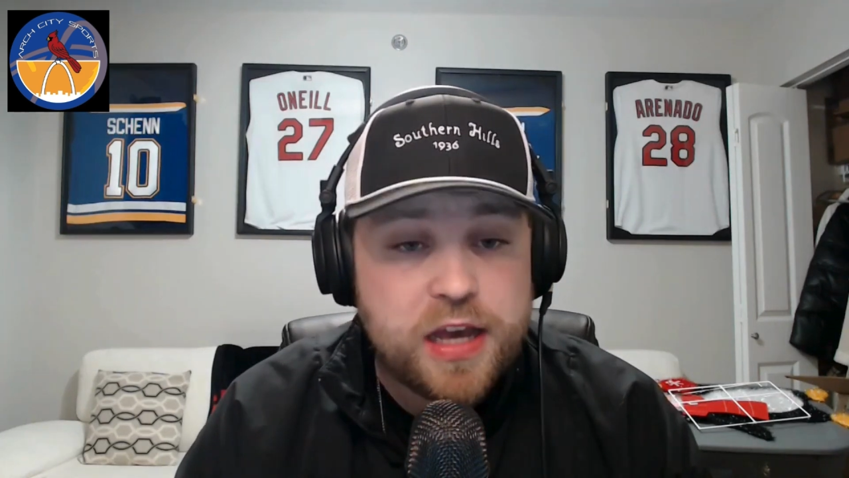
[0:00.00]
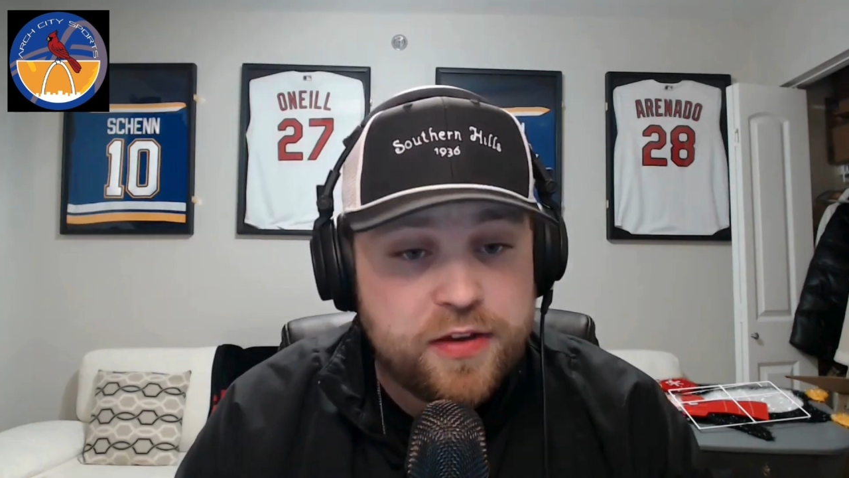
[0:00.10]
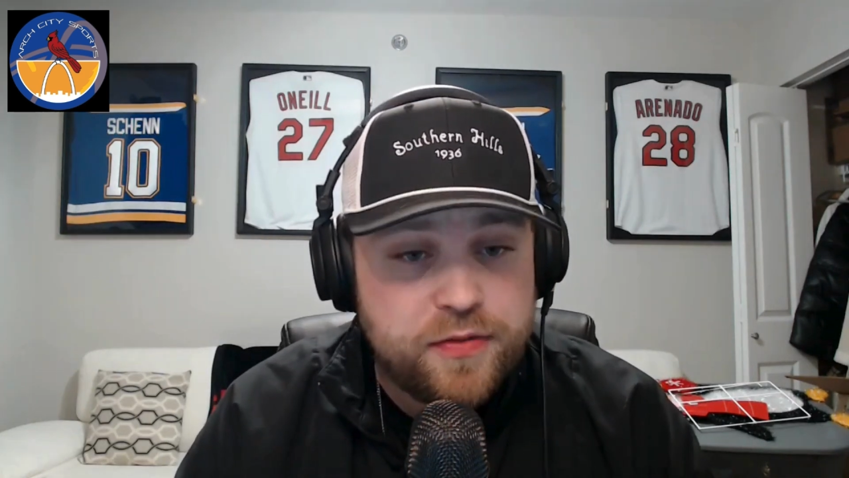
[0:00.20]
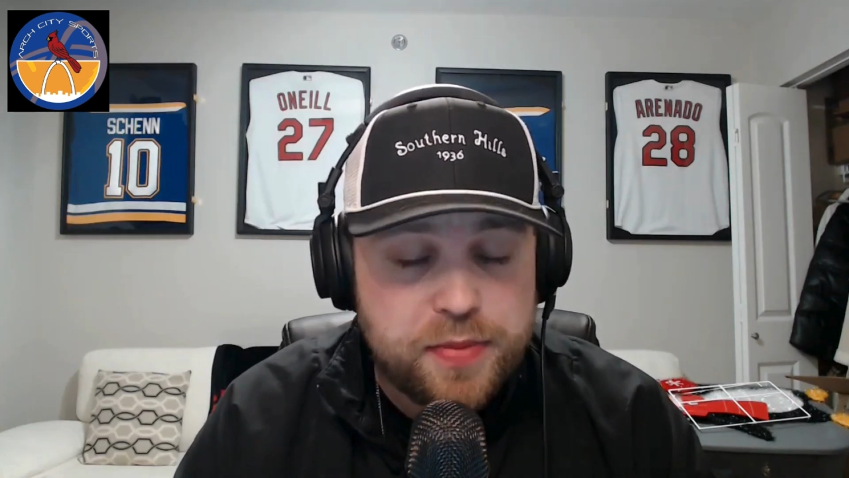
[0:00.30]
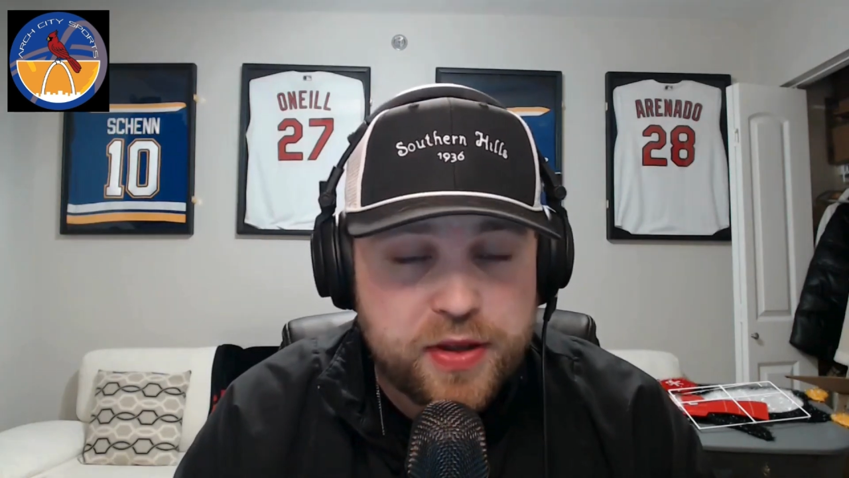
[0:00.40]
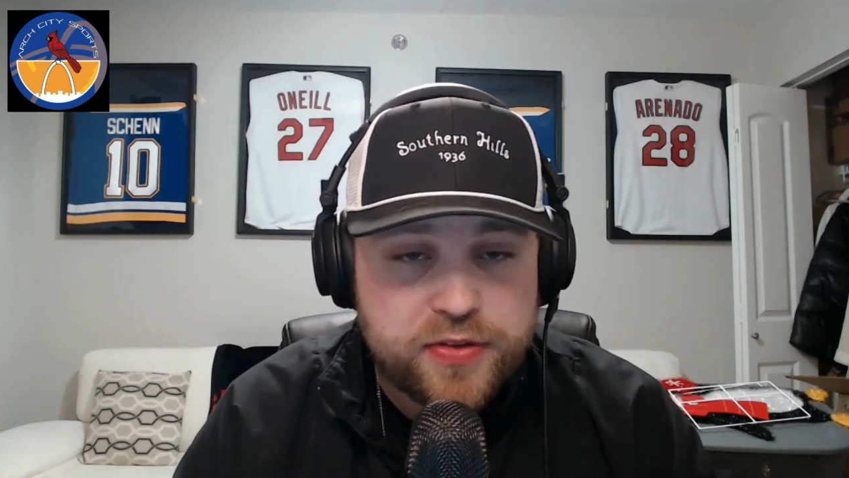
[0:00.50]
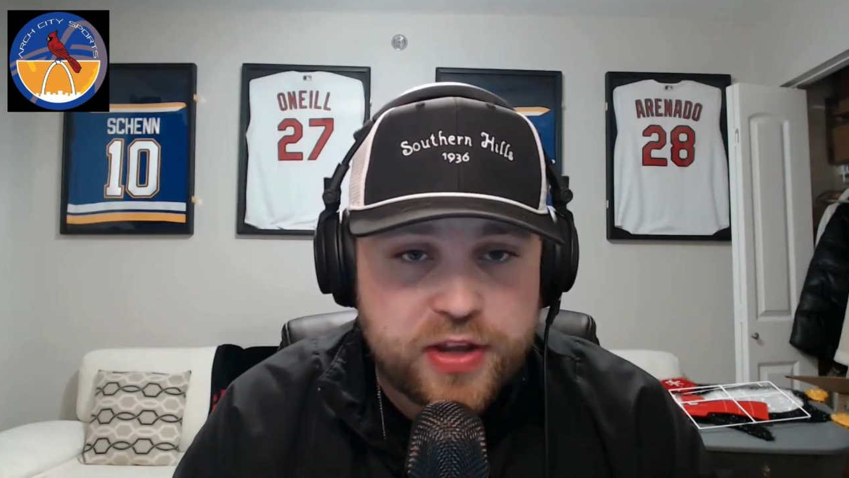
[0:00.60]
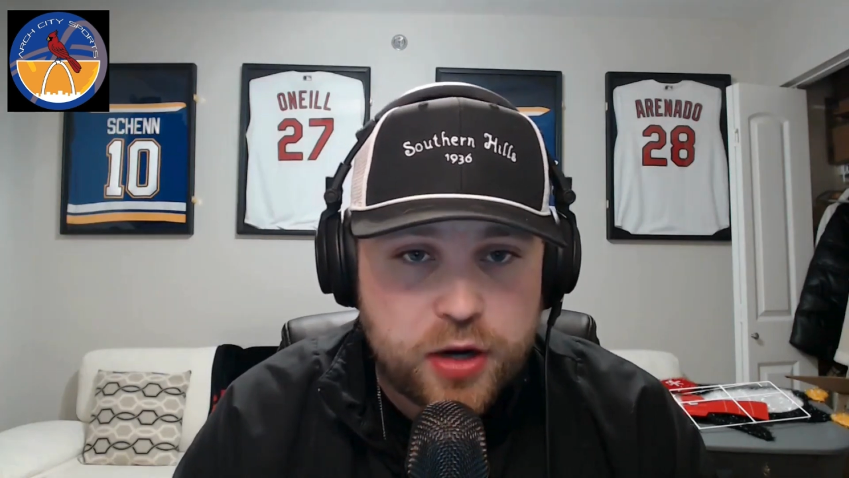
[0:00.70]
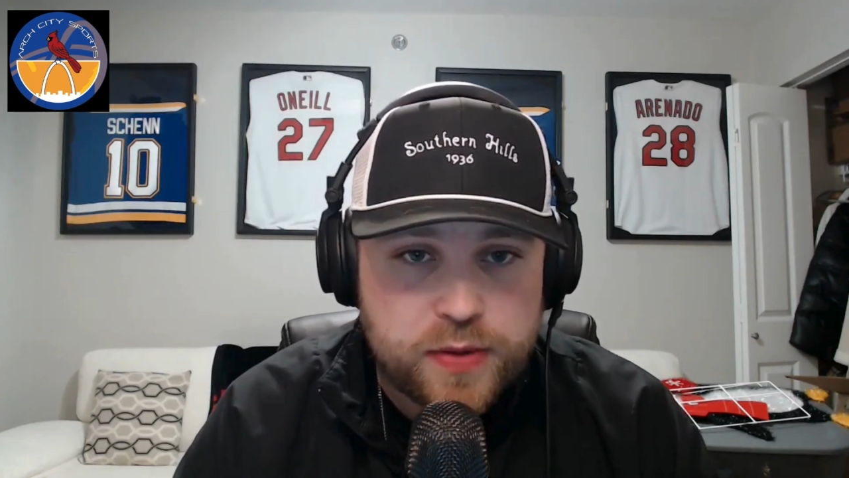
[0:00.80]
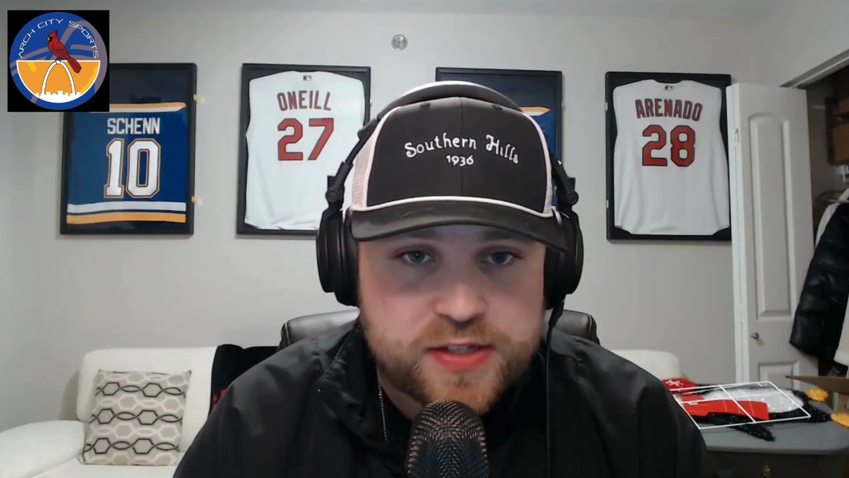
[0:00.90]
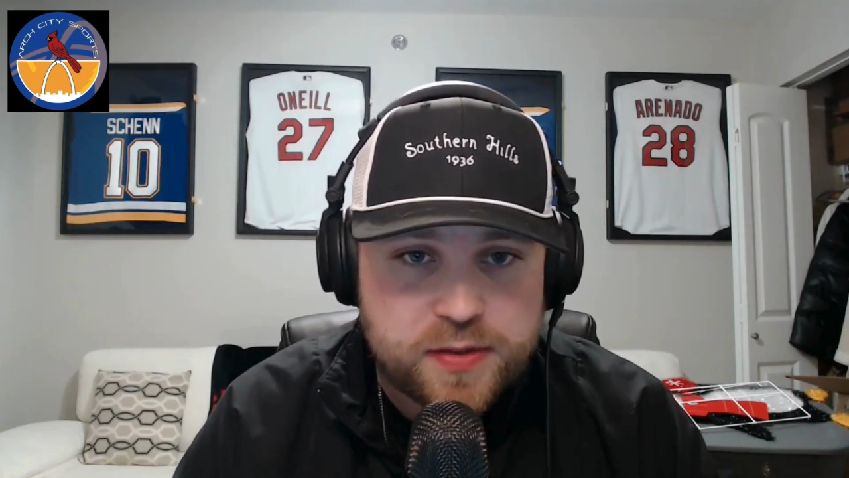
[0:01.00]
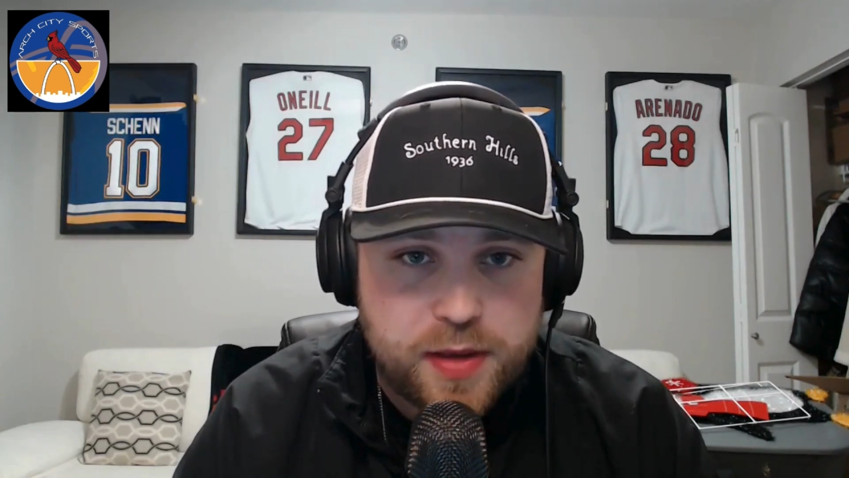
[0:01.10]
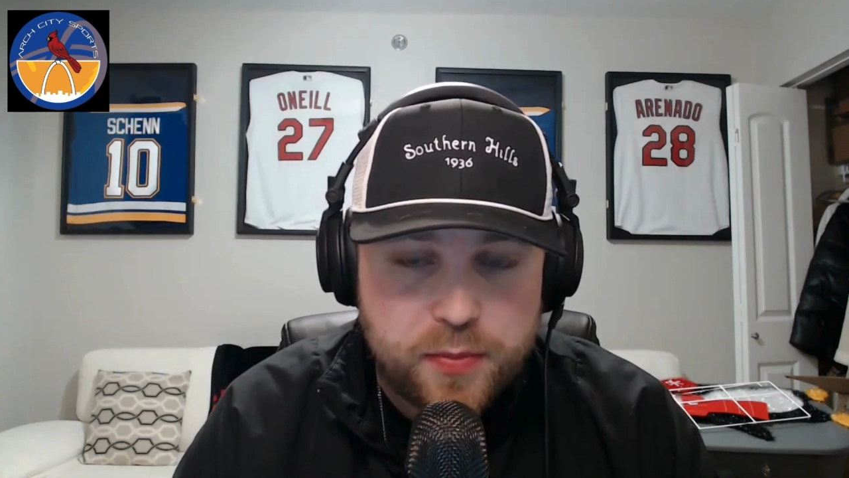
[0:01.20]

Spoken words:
of building our resume,